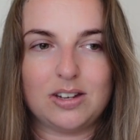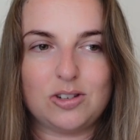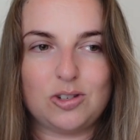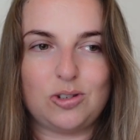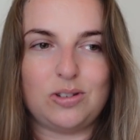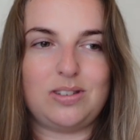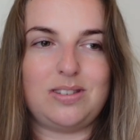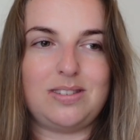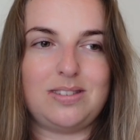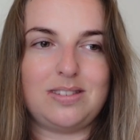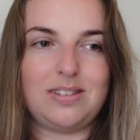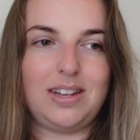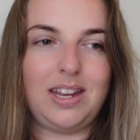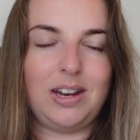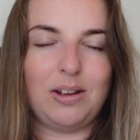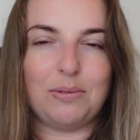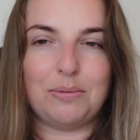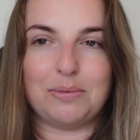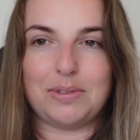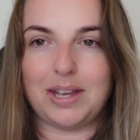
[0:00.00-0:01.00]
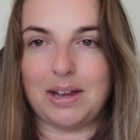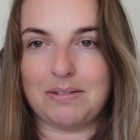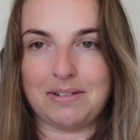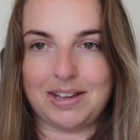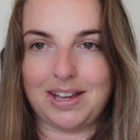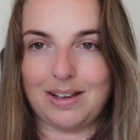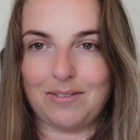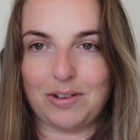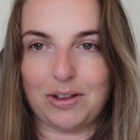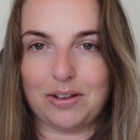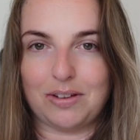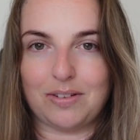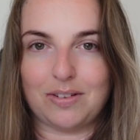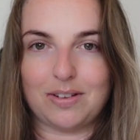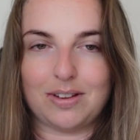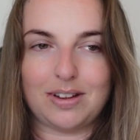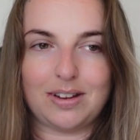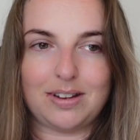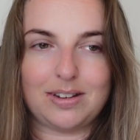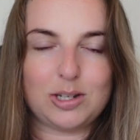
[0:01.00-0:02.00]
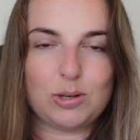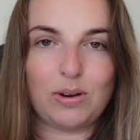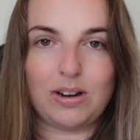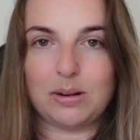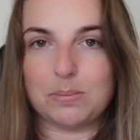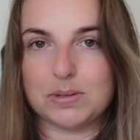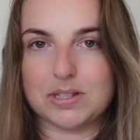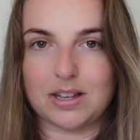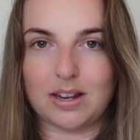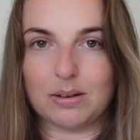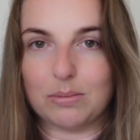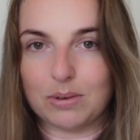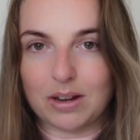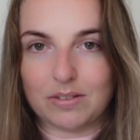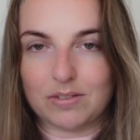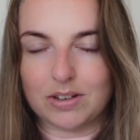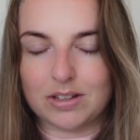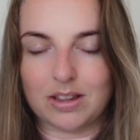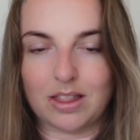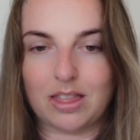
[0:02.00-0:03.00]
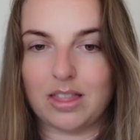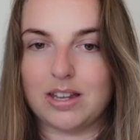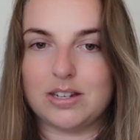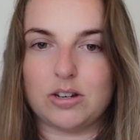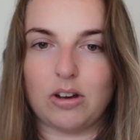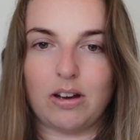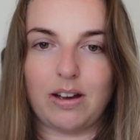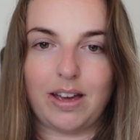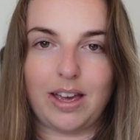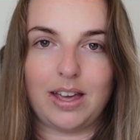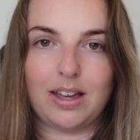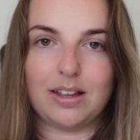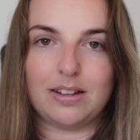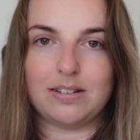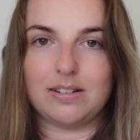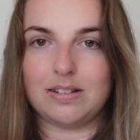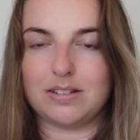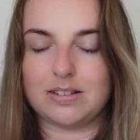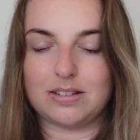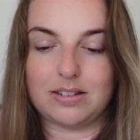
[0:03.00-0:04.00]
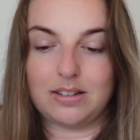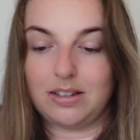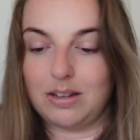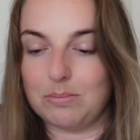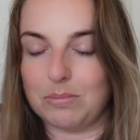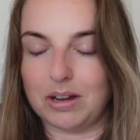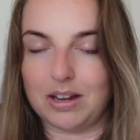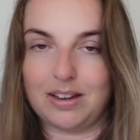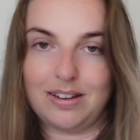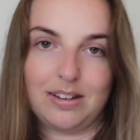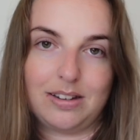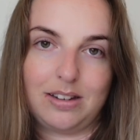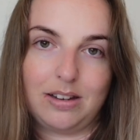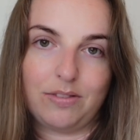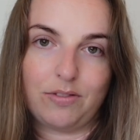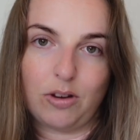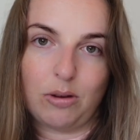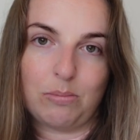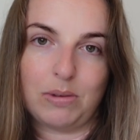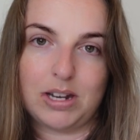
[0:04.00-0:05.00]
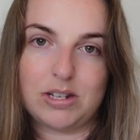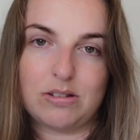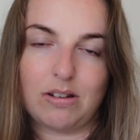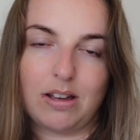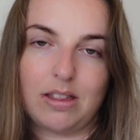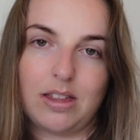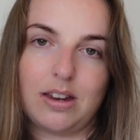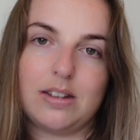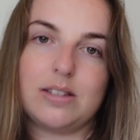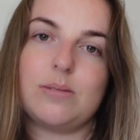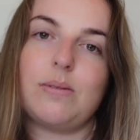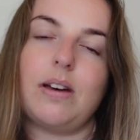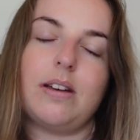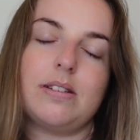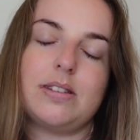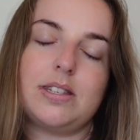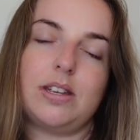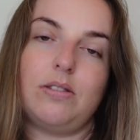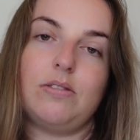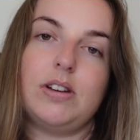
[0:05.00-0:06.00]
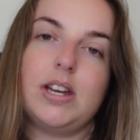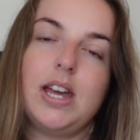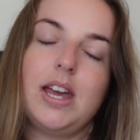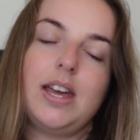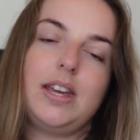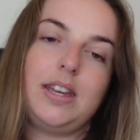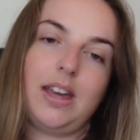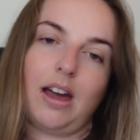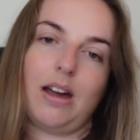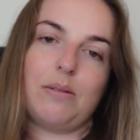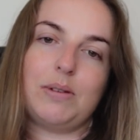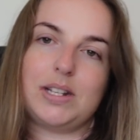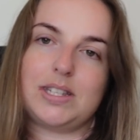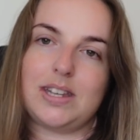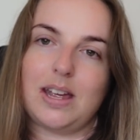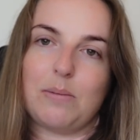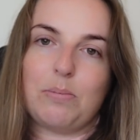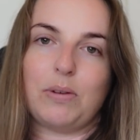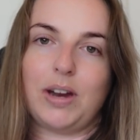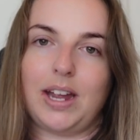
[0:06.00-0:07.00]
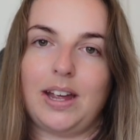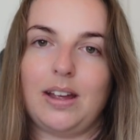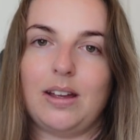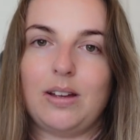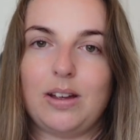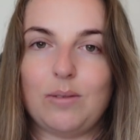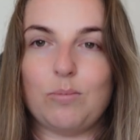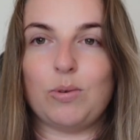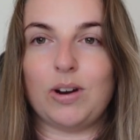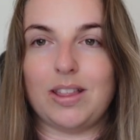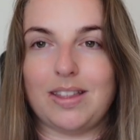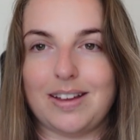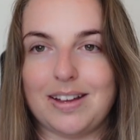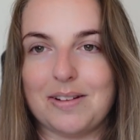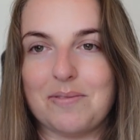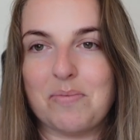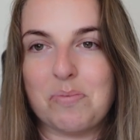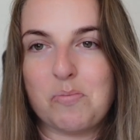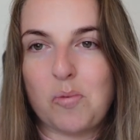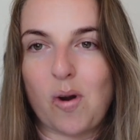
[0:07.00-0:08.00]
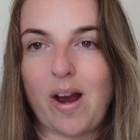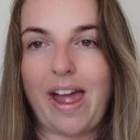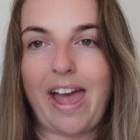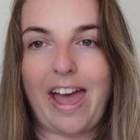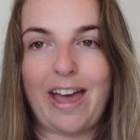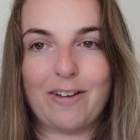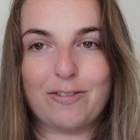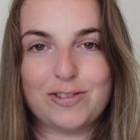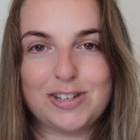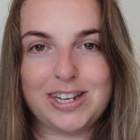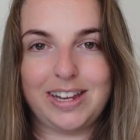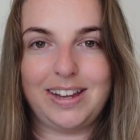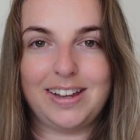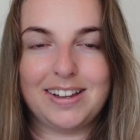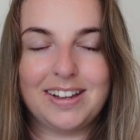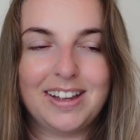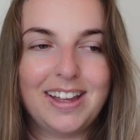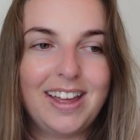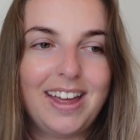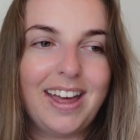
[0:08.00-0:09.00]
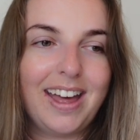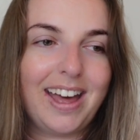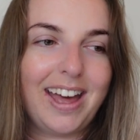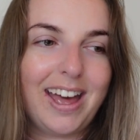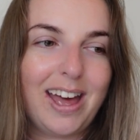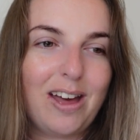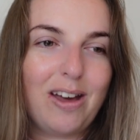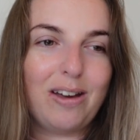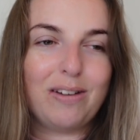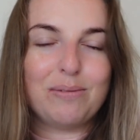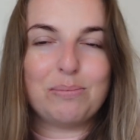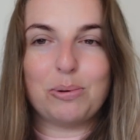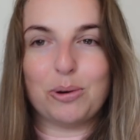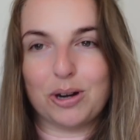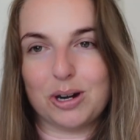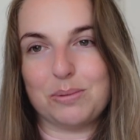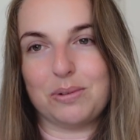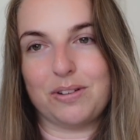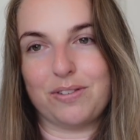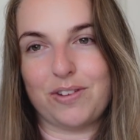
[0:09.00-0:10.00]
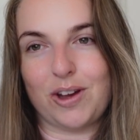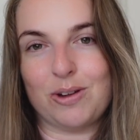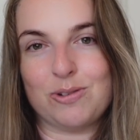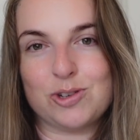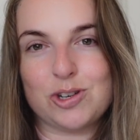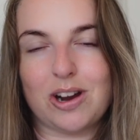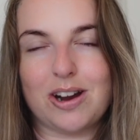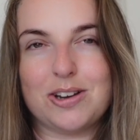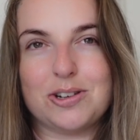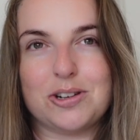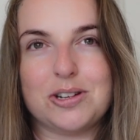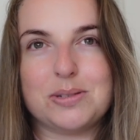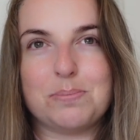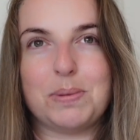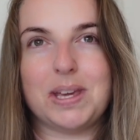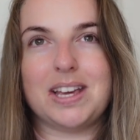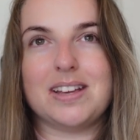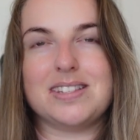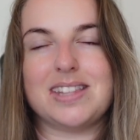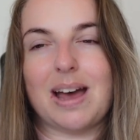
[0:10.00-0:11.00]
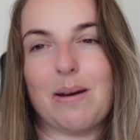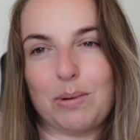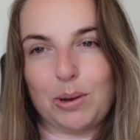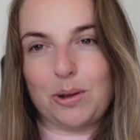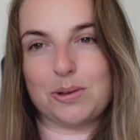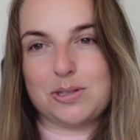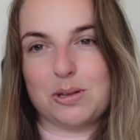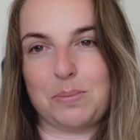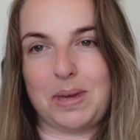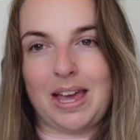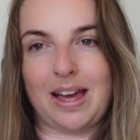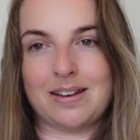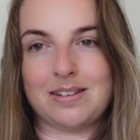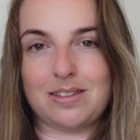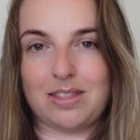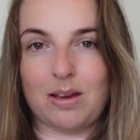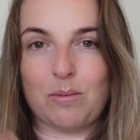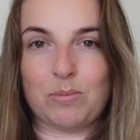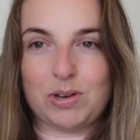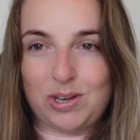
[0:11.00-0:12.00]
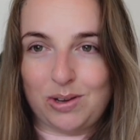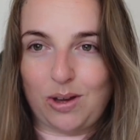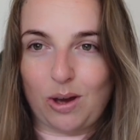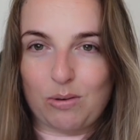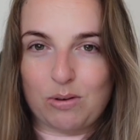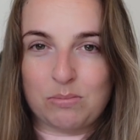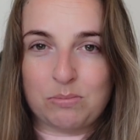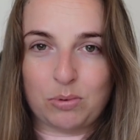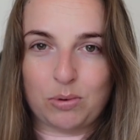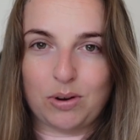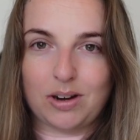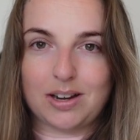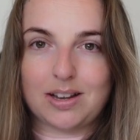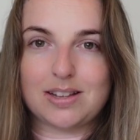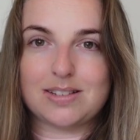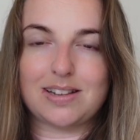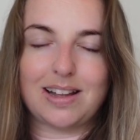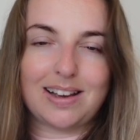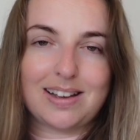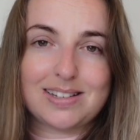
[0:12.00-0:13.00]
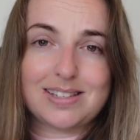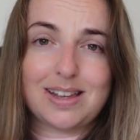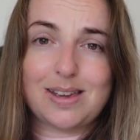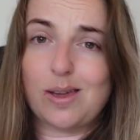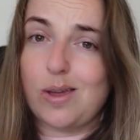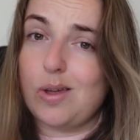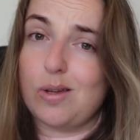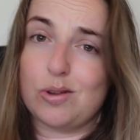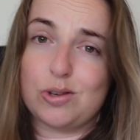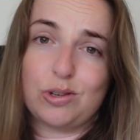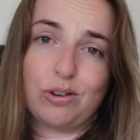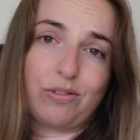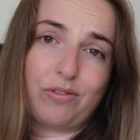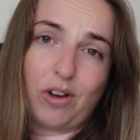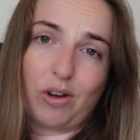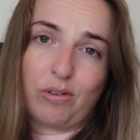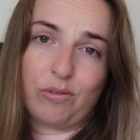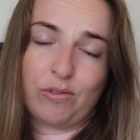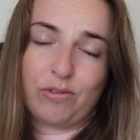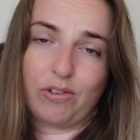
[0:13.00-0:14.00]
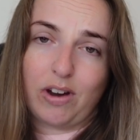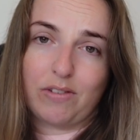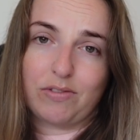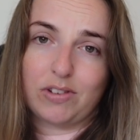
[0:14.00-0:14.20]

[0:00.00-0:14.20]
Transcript: just, you know, they only give you twenty percent or whatever, and then they die, and you might, your phone might die then as well. So yeah, I would say bring one of the more hefty uh, portable phone chargers, because that will also be handy then when you go on board, because like I say, you use your phone for